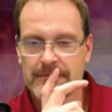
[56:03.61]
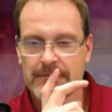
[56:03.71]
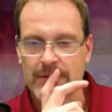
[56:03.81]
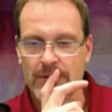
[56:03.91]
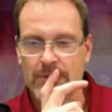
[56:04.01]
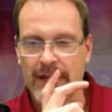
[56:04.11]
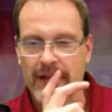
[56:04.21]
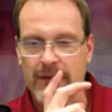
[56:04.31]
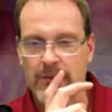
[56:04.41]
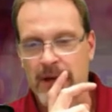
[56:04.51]
You may
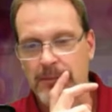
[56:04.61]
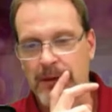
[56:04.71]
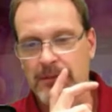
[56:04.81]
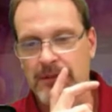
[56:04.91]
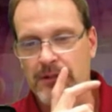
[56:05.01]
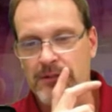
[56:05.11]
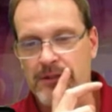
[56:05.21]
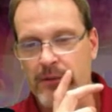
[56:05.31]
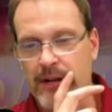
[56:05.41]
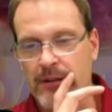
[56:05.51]
you might be able to use
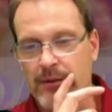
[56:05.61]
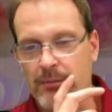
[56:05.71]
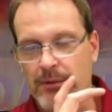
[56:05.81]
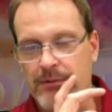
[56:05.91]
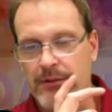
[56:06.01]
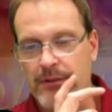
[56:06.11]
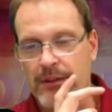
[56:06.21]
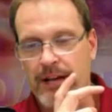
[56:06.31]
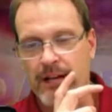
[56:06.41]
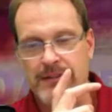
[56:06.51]
a regular Bluetooth.
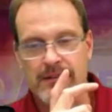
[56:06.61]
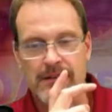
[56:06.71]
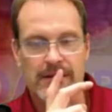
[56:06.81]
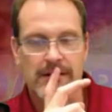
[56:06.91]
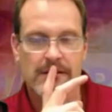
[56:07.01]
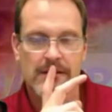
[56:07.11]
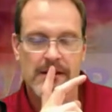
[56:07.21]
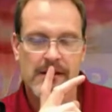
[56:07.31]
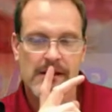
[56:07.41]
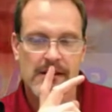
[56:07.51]
I get you, okay.
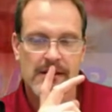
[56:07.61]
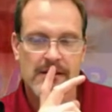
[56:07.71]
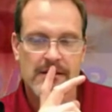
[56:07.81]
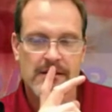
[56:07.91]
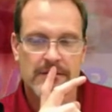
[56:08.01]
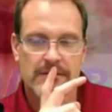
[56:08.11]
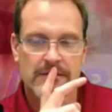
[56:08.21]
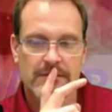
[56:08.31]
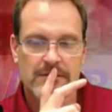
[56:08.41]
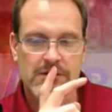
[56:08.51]

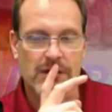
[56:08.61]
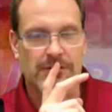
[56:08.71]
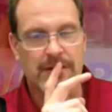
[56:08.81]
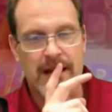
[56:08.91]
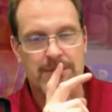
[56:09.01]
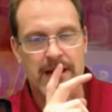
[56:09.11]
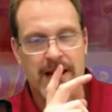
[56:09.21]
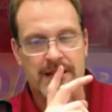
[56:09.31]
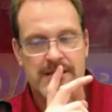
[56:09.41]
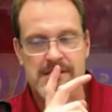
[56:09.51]
So the fly
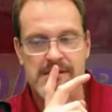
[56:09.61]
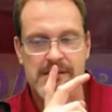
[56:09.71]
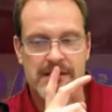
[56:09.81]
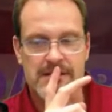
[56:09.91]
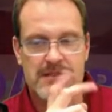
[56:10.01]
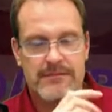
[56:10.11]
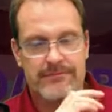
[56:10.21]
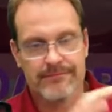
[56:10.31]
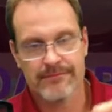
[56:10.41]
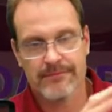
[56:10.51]
pad is is
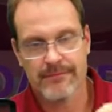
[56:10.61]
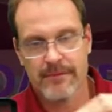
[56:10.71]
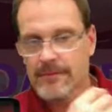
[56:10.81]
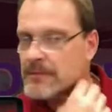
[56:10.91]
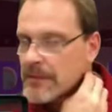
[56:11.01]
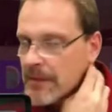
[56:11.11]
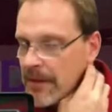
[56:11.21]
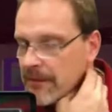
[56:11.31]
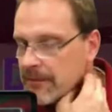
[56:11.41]
uh,